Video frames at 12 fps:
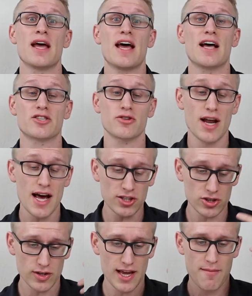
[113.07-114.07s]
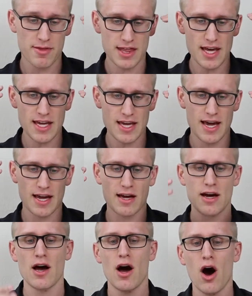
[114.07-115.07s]
And so naturally I'm thinking,
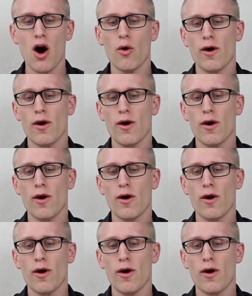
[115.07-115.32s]
oh,